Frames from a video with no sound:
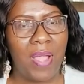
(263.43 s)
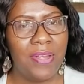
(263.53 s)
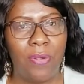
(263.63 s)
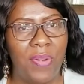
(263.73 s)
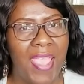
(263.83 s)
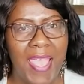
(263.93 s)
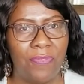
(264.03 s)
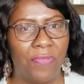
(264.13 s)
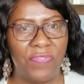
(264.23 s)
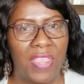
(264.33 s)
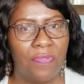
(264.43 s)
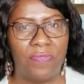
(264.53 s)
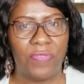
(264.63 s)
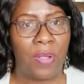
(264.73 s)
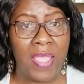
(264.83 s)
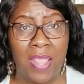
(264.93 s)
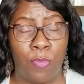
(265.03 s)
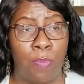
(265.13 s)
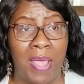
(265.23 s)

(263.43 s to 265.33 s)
I don't have a favorite fall animal.